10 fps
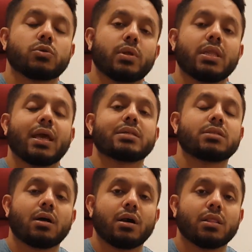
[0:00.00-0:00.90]
So on the
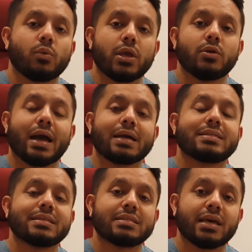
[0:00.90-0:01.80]
S9, the way you
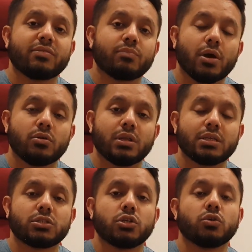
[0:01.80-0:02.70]
access safe mode
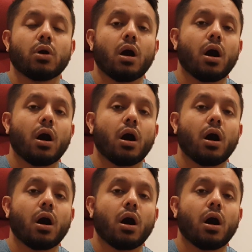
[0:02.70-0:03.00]
is you